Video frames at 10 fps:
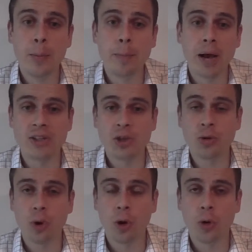But as you
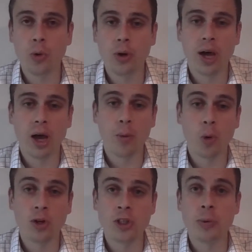grow,
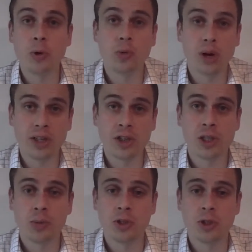or as you build a
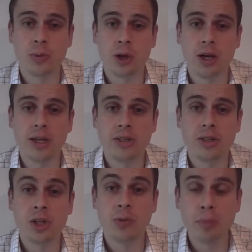relationship with your suppliers,
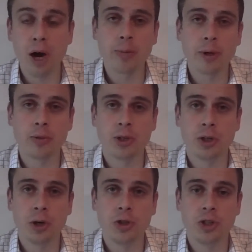you might be able to
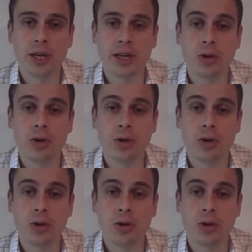negotiate